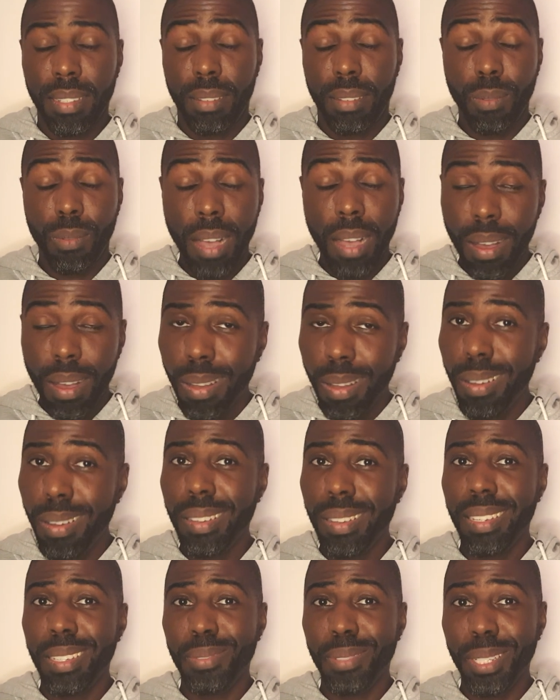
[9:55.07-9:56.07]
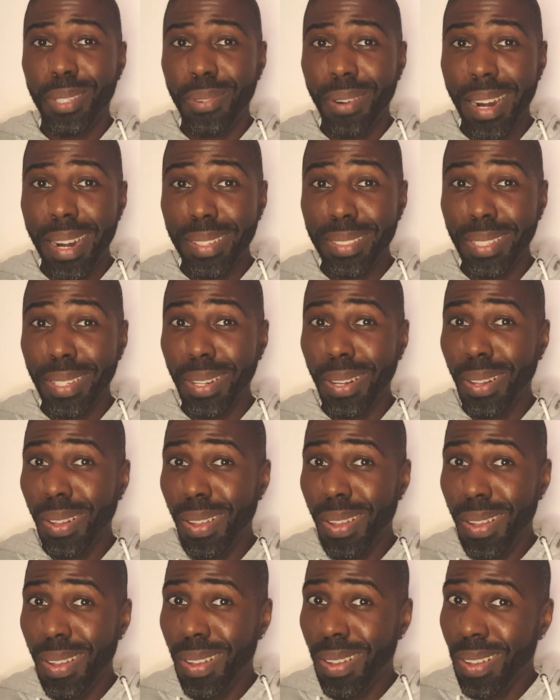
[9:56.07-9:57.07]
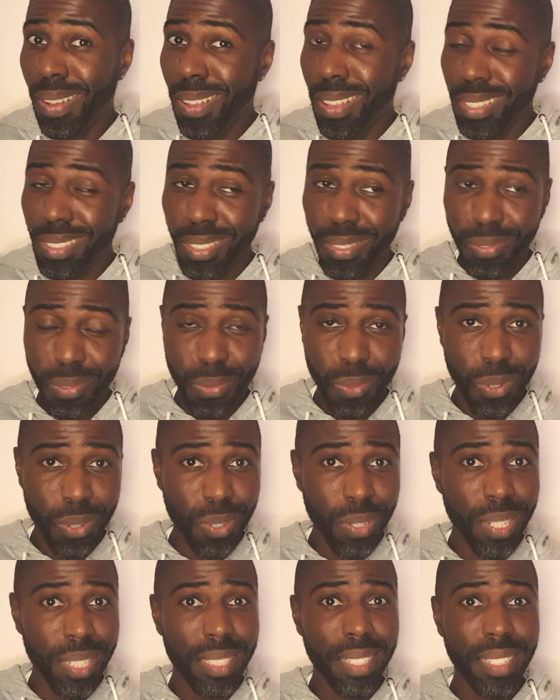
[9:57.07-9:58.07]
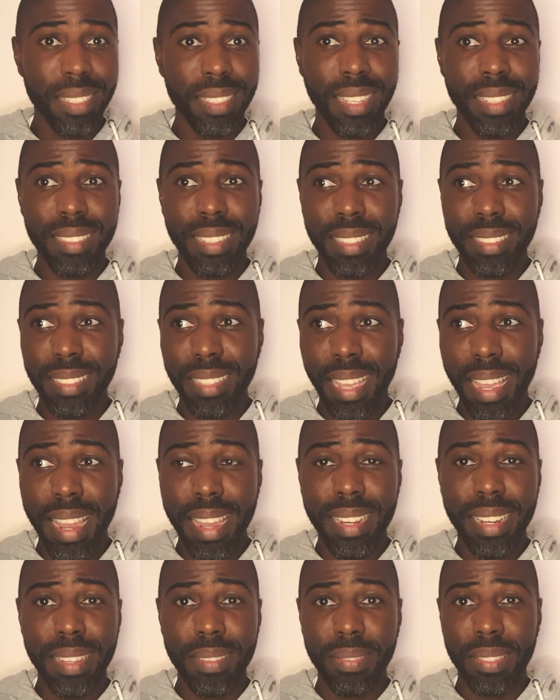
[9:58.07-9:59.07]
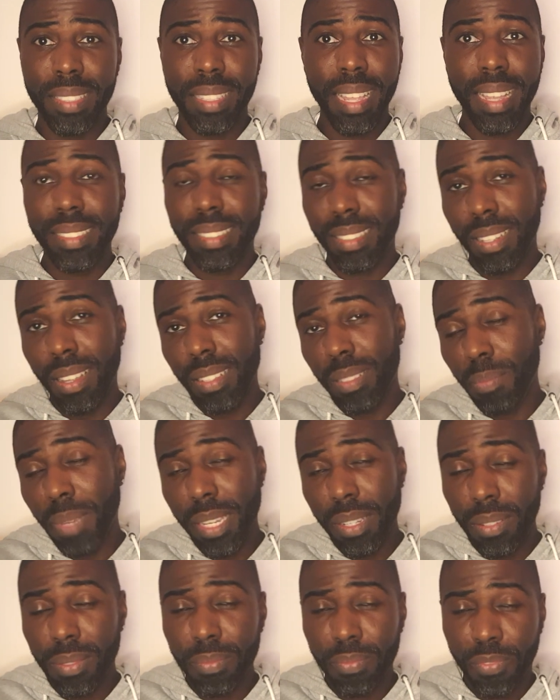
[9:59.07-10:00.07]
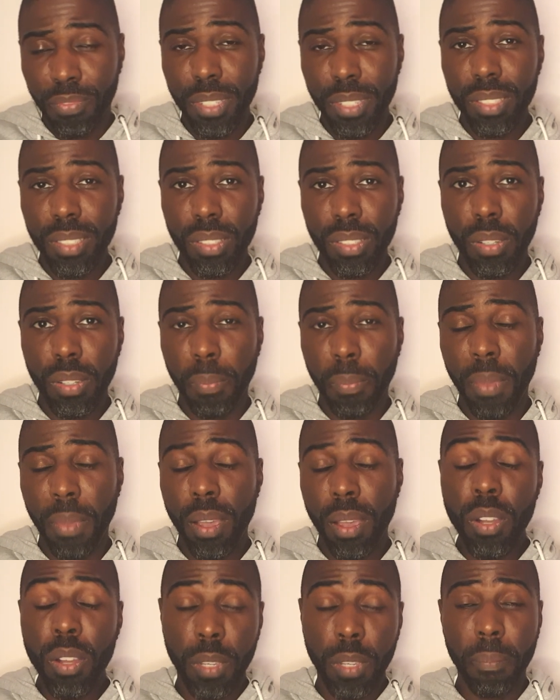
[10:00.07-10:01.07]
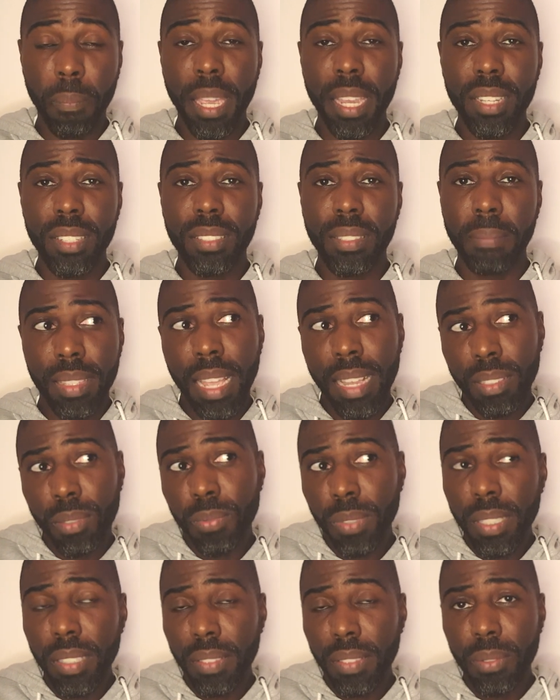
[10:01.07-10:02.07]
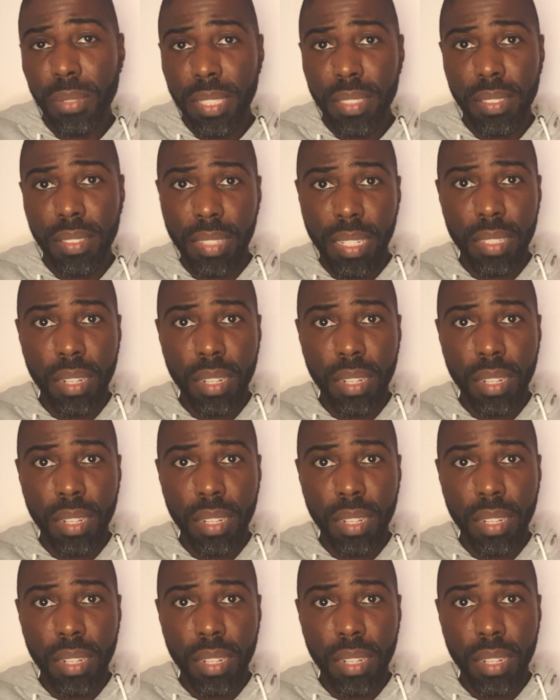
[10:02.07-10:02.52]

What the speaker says: Well, it requires a lot of work, and as I said, that's not my first occupation. That's one of the reasons I'm